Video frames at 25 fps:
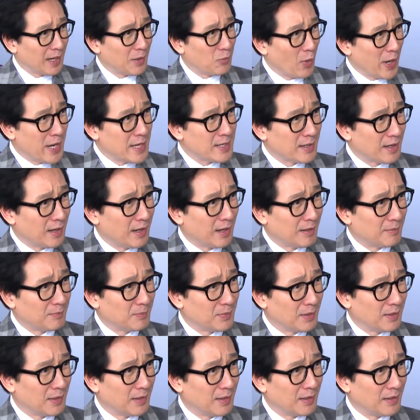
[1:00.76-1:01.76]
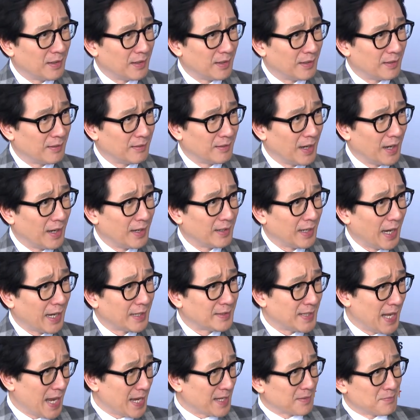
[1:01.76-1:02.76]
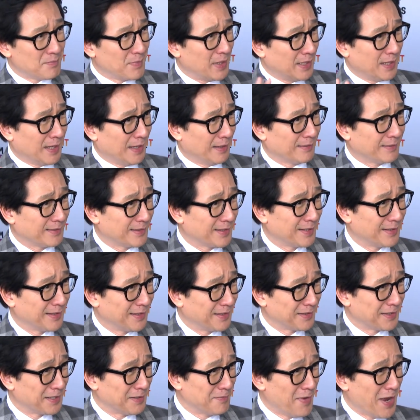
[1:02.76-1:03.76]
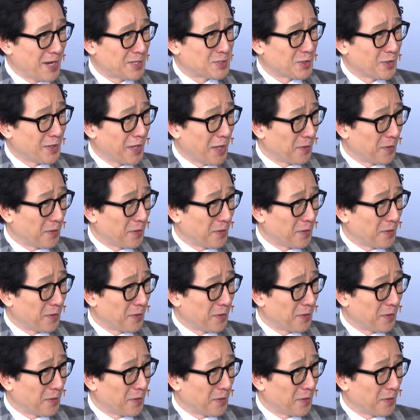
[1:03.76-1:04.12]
I wake up, uh, I, I, take a minute to, to make sure